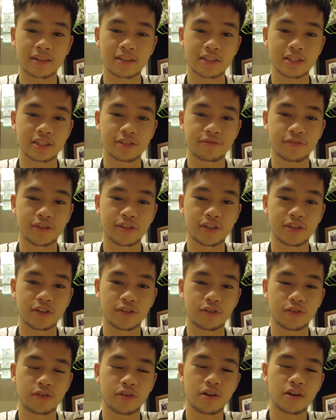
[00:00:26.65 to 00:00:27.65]
this
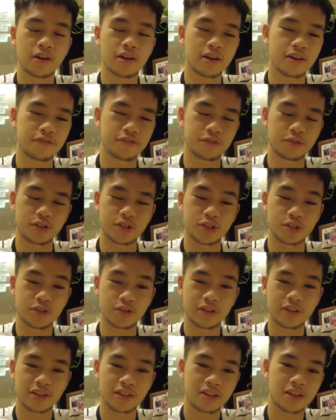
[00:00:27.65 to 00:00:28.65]
video if you
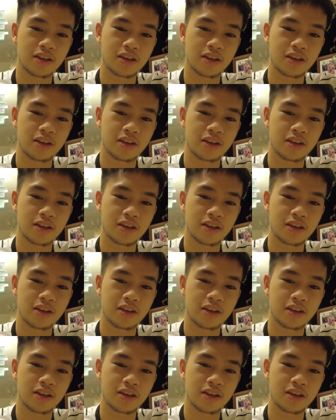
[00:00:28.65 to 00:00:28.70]
enjoy it.